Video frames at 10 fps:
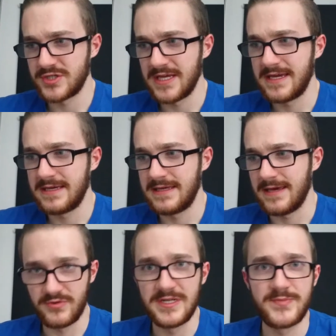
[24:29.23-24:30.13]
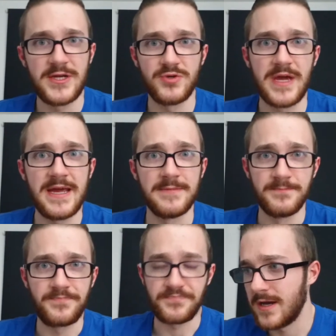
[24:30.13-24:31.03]
I just think it was a really special
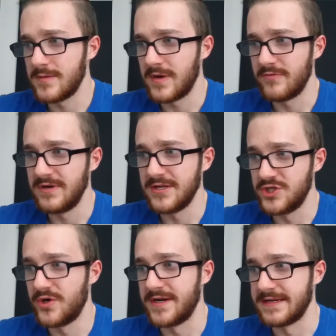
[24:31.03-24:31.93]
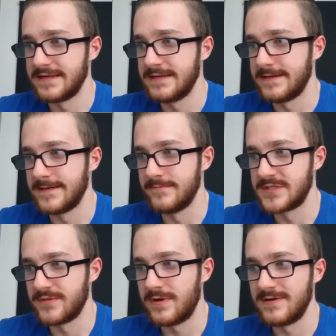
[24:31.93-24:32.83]
game. Um, I really enjoyed it, um,
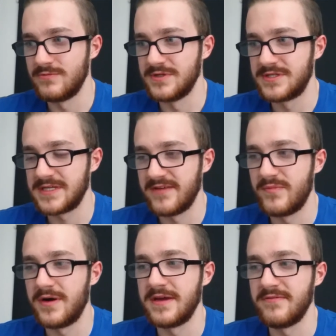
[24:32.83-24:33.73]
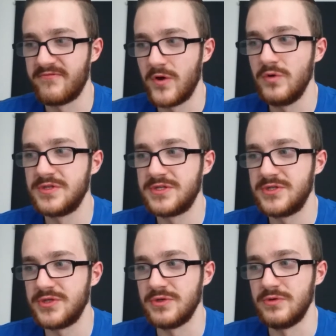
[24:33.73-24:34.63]
so I would give my vote
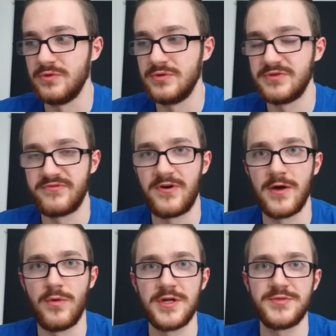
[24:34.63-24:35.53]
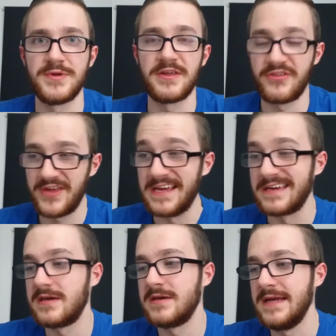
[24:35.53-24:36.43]
to to Firewatch, but I
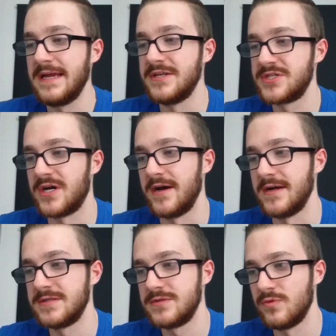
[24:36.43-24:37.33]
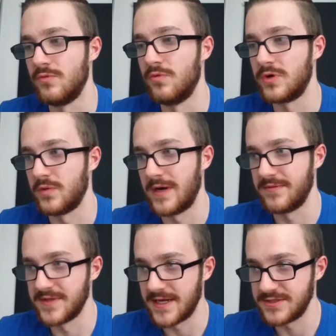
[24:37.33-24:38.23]
think Inside will walk
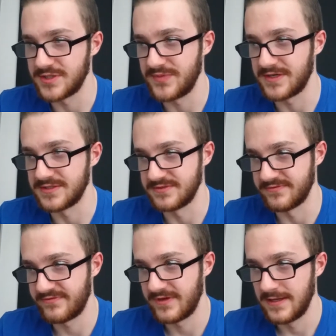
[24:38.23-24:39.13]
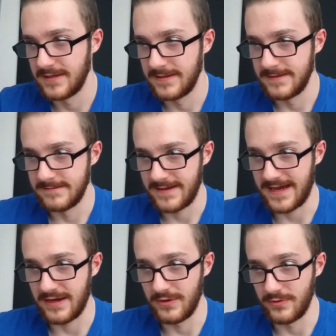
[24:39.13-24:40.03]
away with that just because of
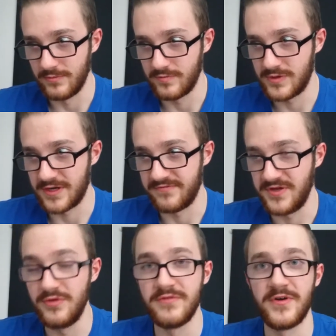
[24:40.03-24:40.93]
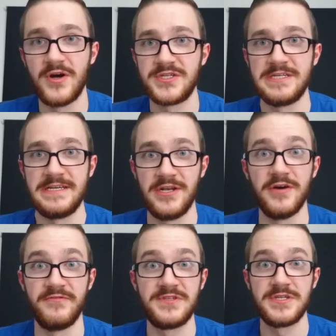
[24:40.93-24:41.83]
how kind of universally
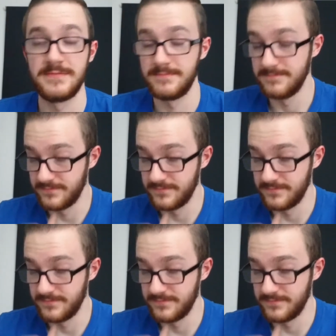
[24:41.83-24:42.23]
loved